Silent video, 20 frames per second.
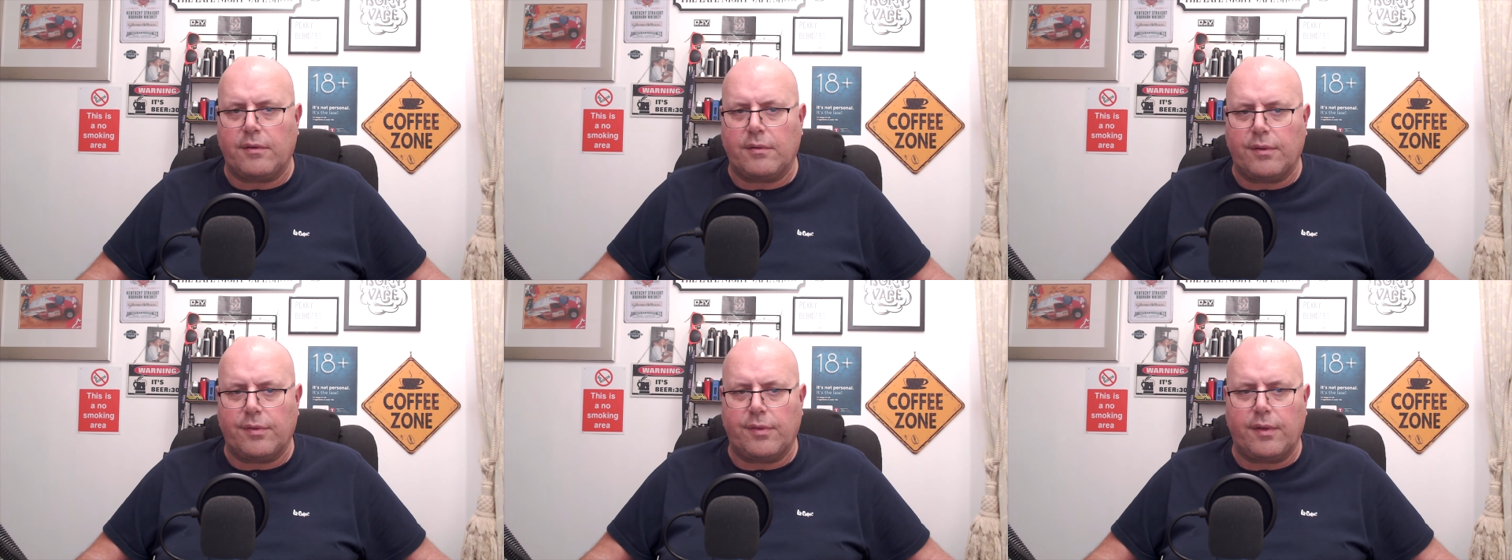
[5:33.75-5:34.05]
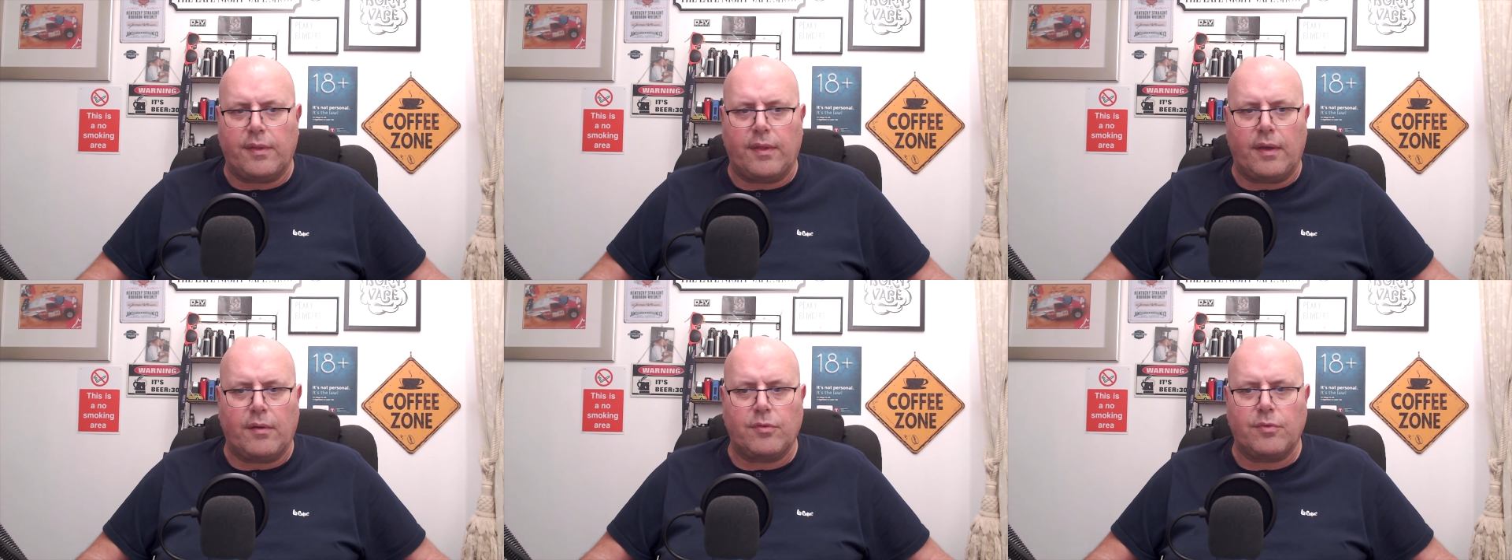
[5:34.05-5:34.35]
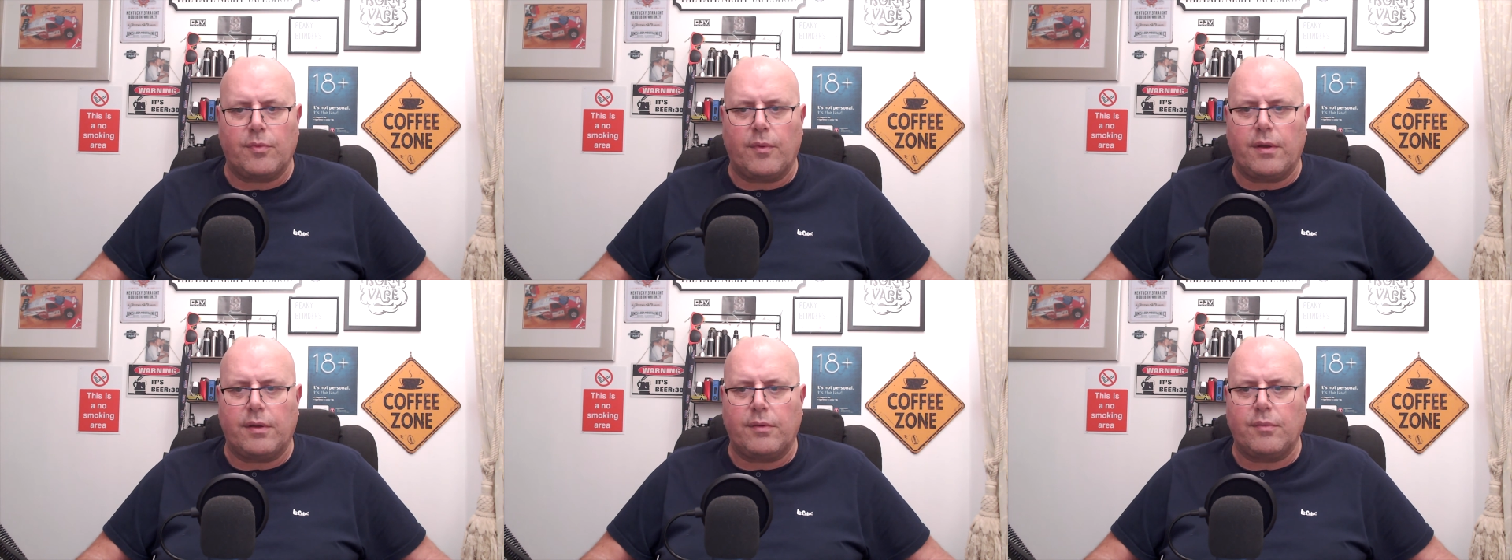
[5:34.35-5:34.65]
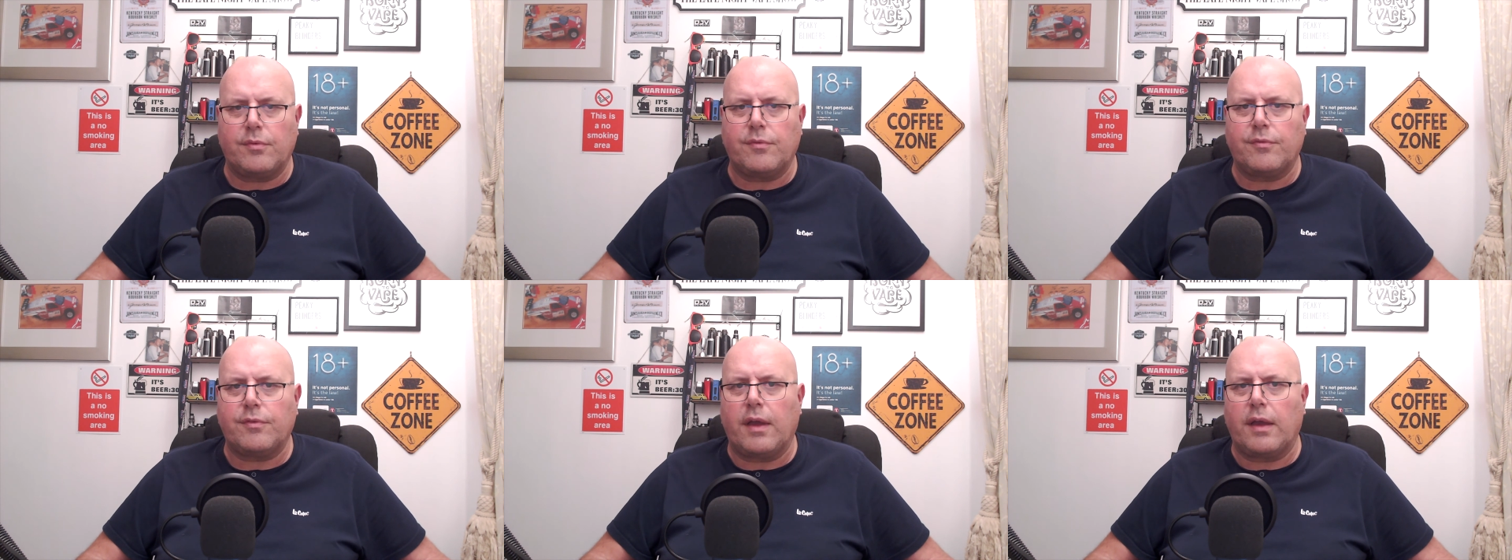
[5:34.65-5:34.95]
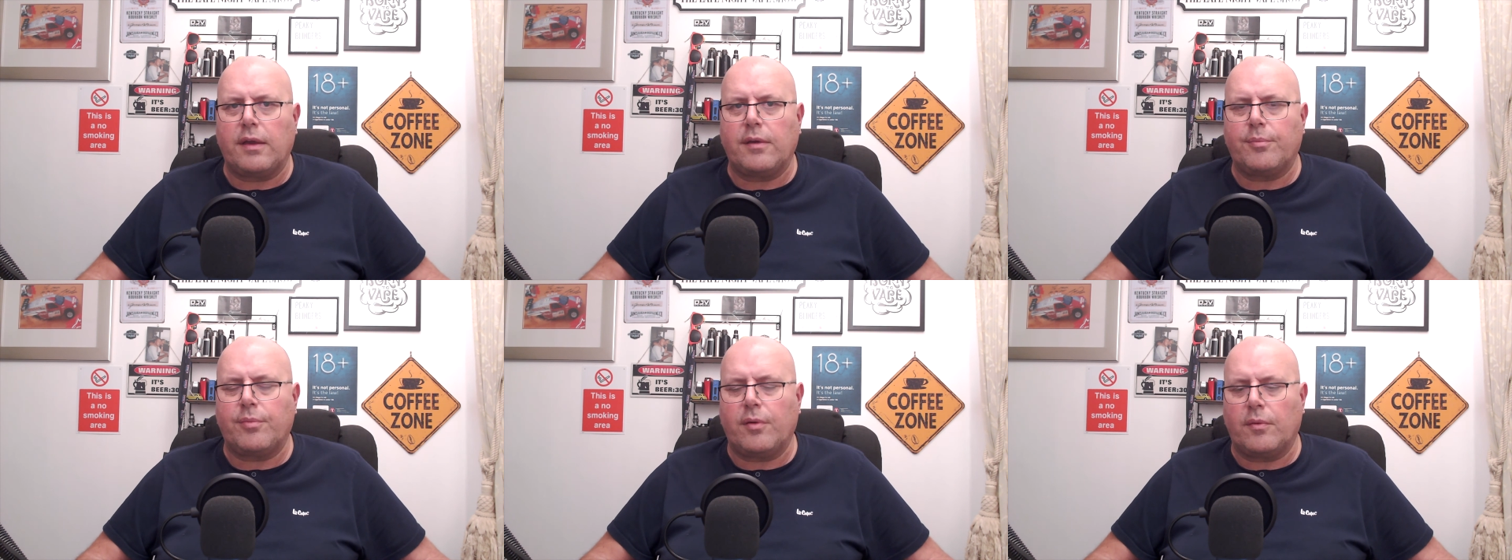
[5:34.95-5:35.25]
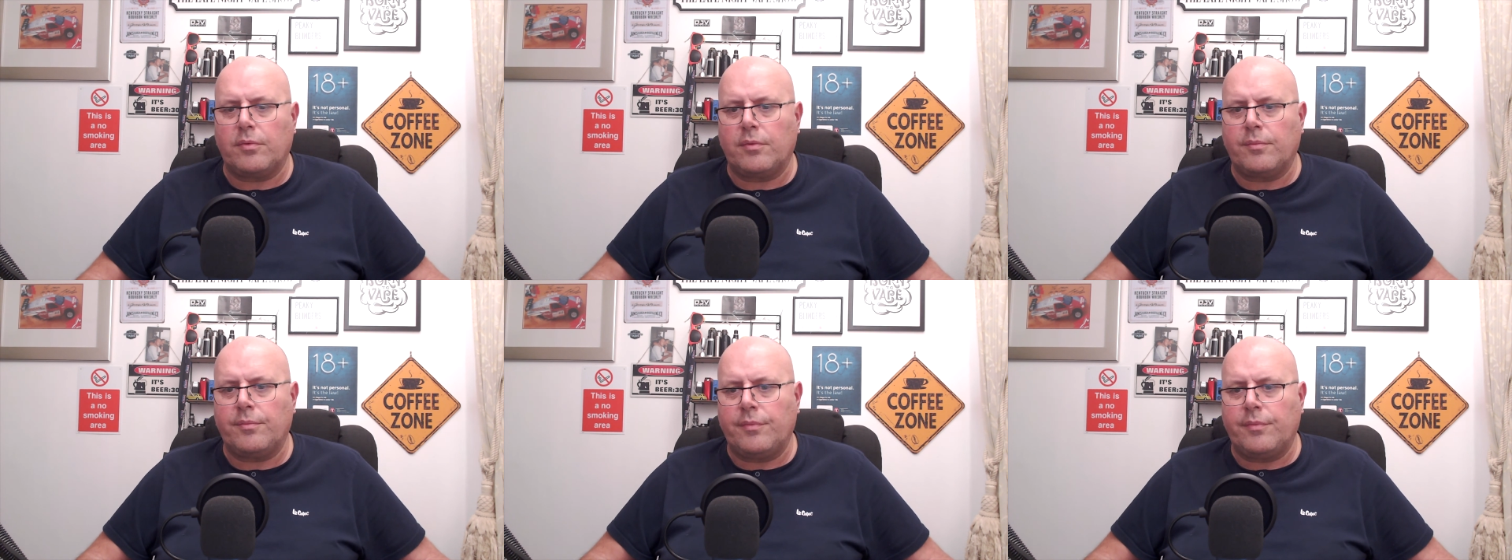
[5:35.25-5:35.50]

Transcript: I think that was where you would get your problem.